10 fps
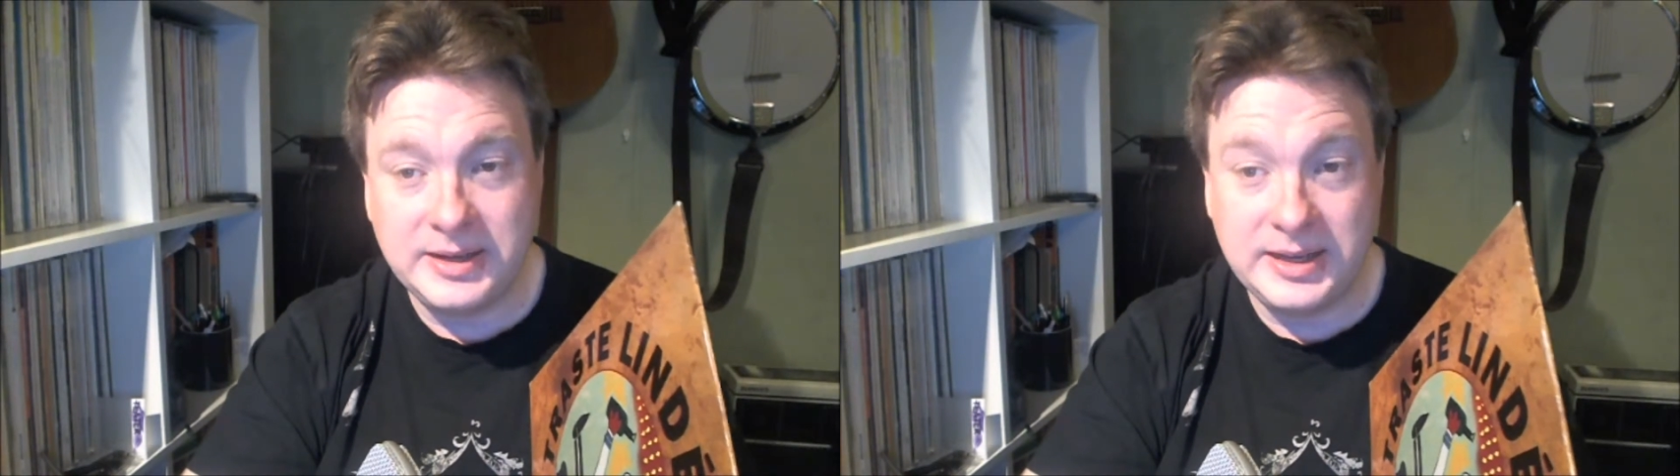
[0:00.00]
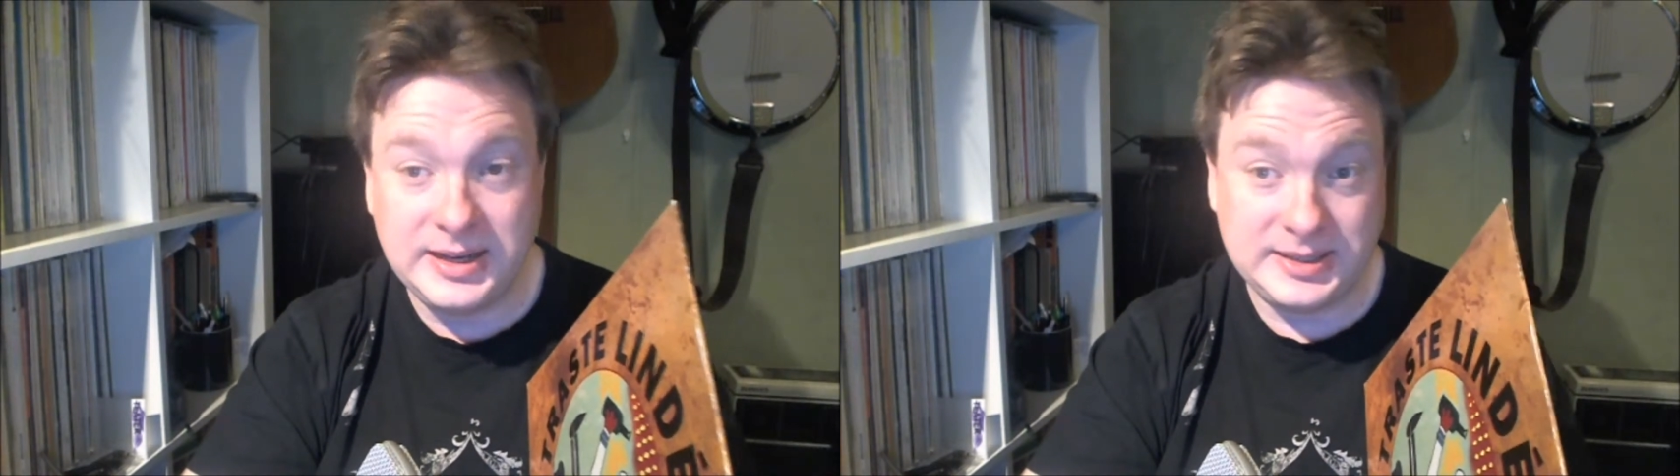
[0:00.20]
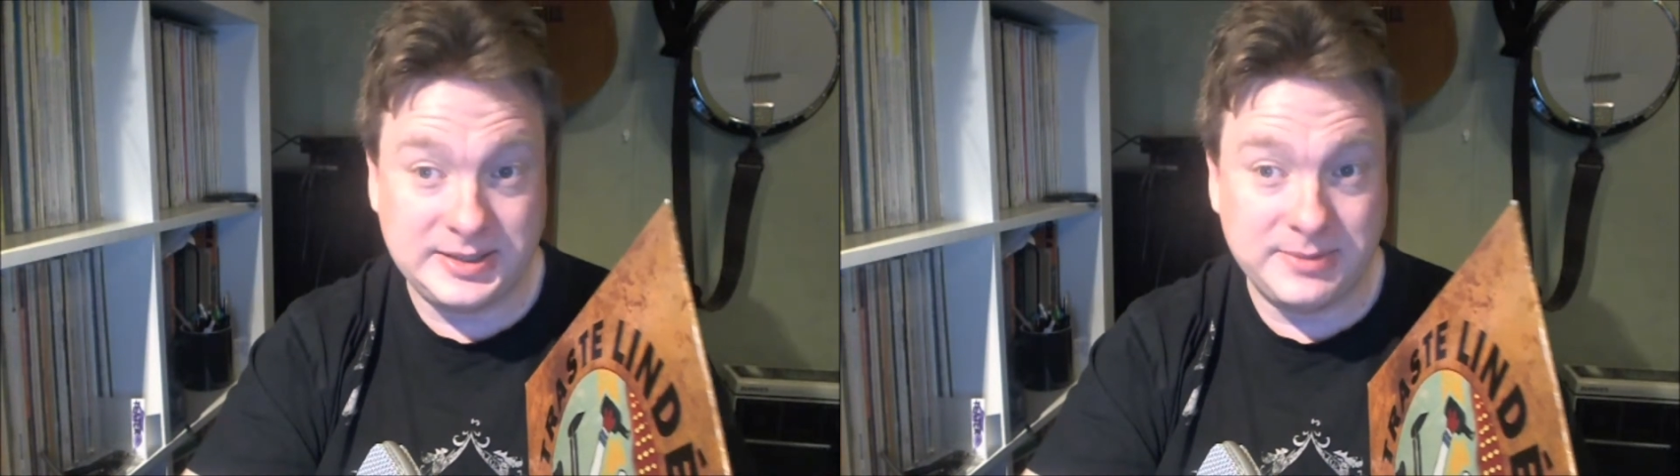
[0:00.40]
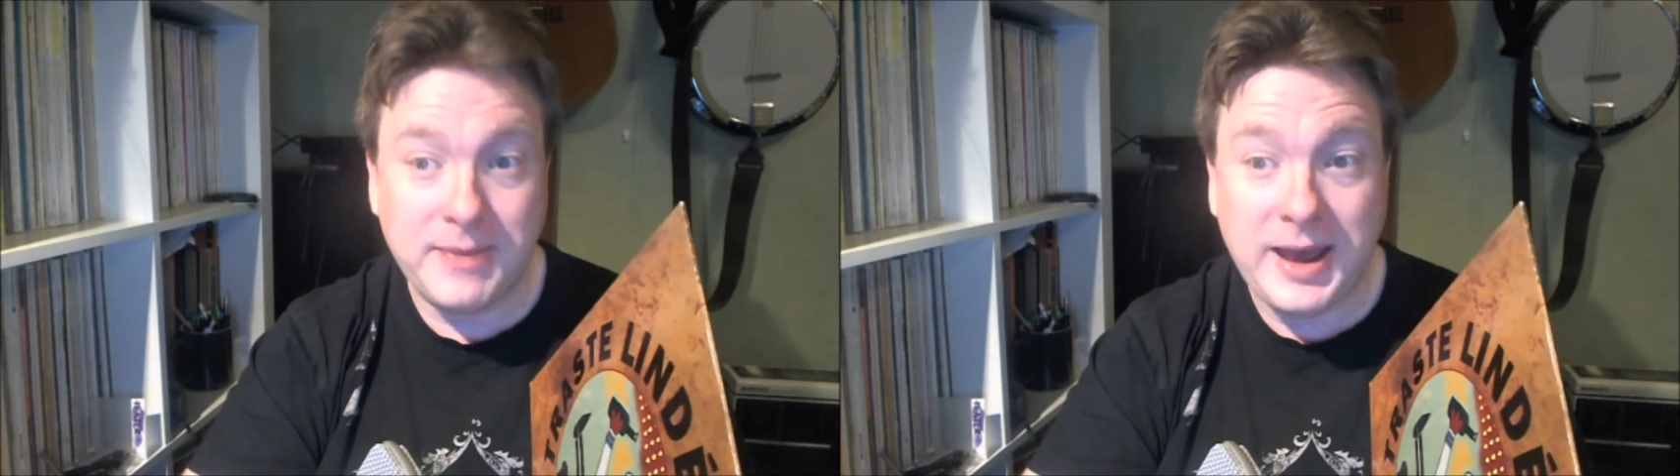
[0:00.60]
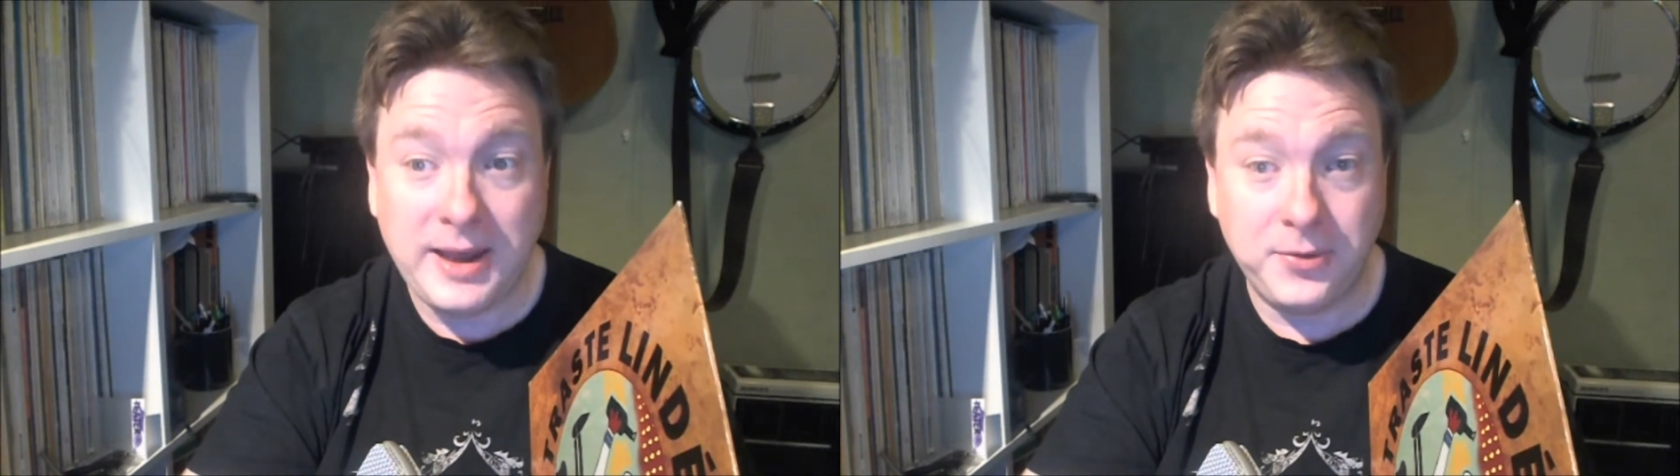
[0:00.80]
it is
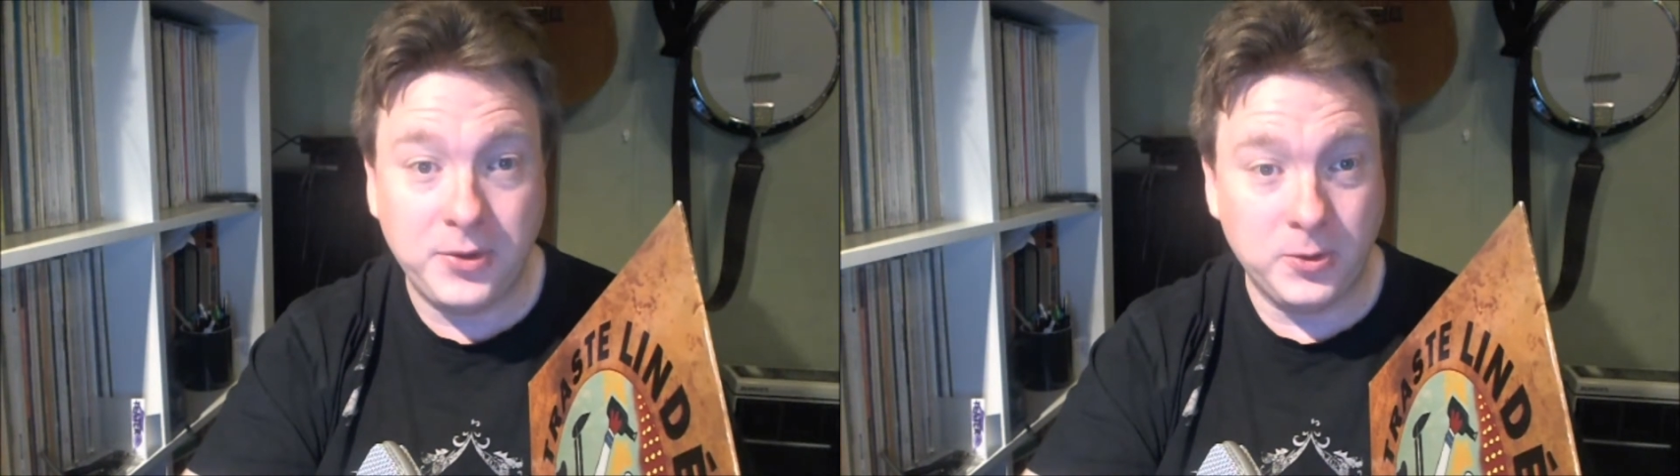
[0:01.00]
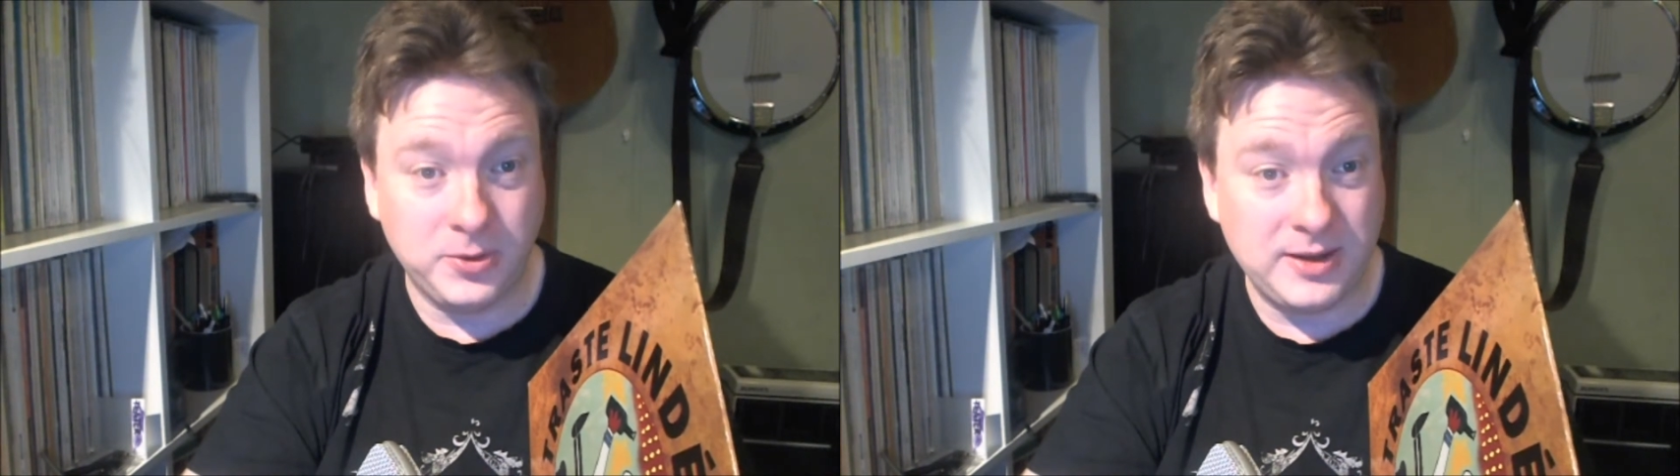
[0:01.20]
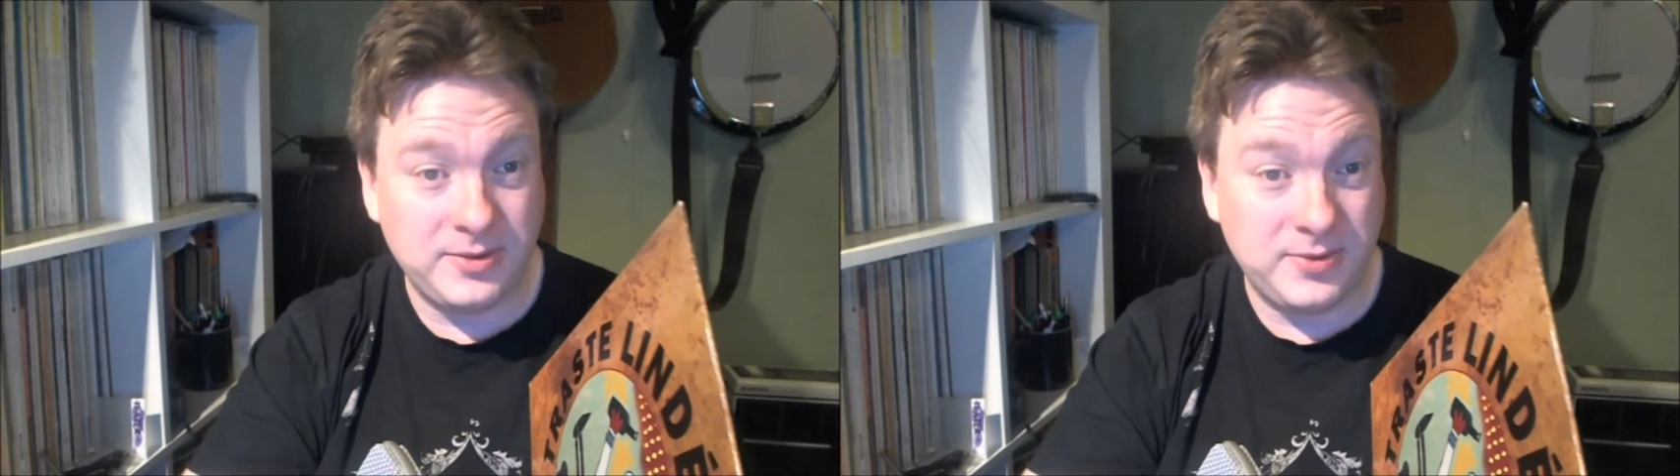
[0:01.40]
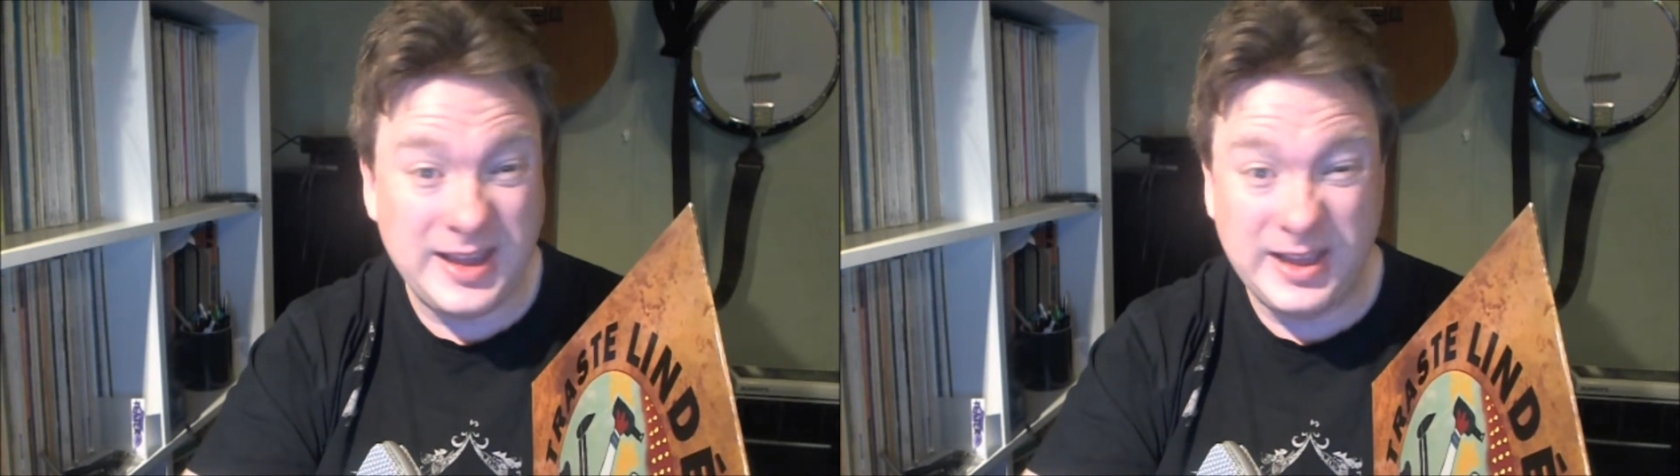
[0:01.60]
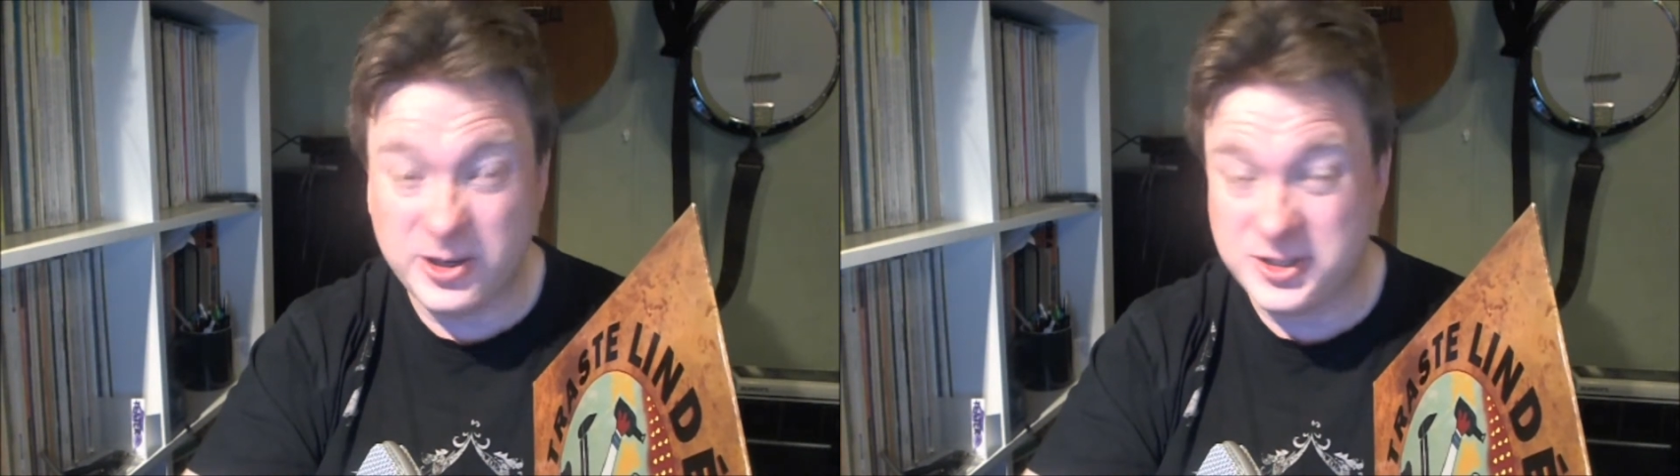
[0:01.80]
my thought that they
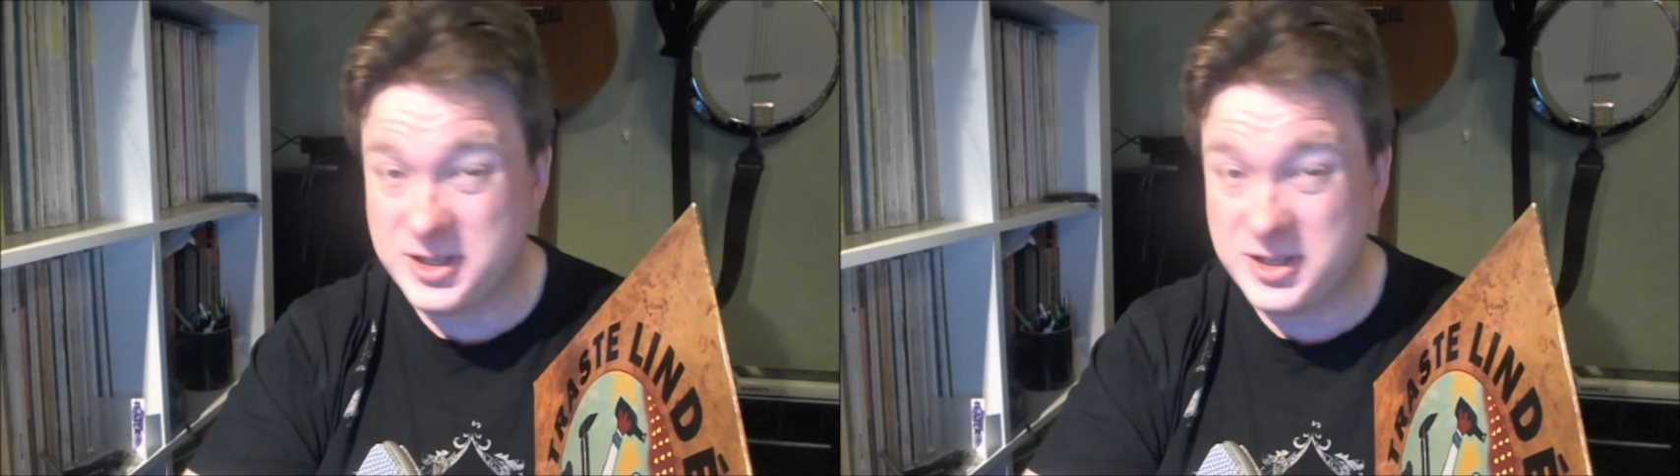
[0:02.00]
lost